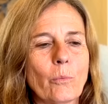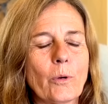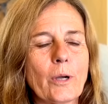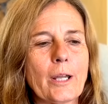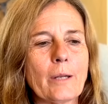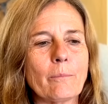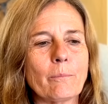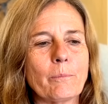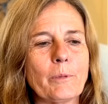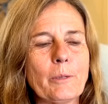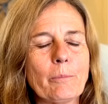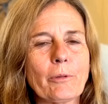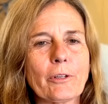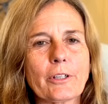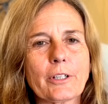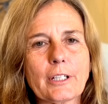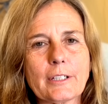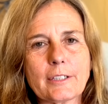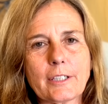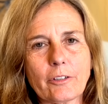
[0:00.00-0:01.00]
When people
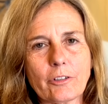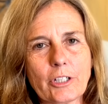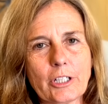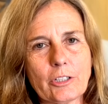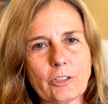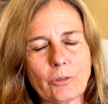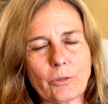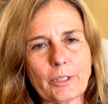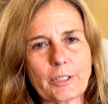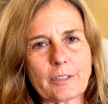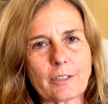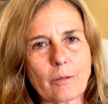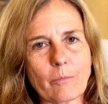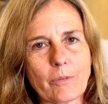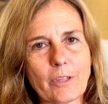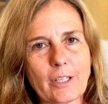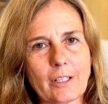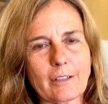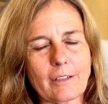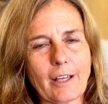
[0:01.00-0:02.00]
are considering doing
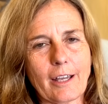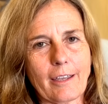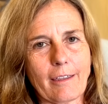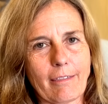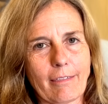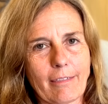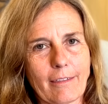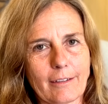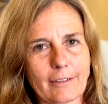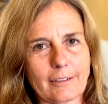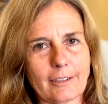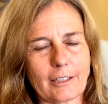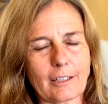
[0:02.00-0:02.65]
something like this,